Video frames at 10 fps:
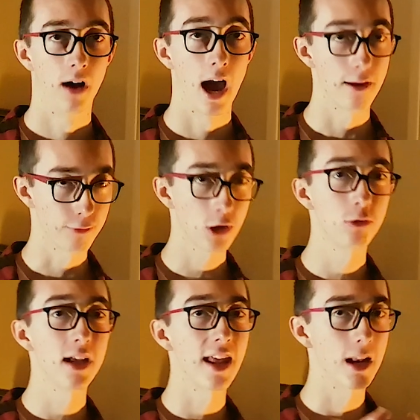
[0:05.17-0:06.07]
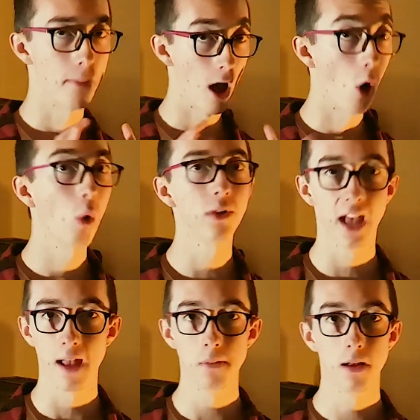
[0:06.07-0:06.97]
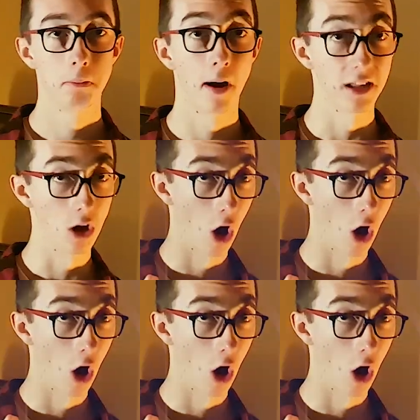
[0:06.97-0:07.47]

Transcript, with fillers: I have recreated my whole game, but in